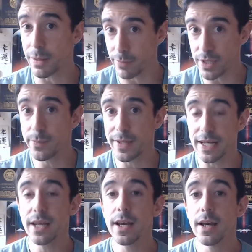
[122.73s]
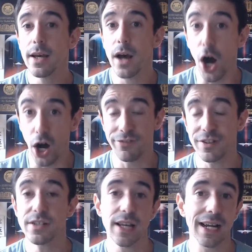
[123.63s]
my B2B
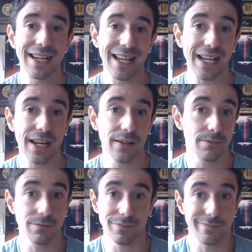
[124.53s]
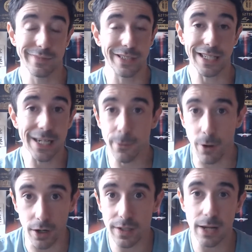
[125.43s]
offers, and it didn't work.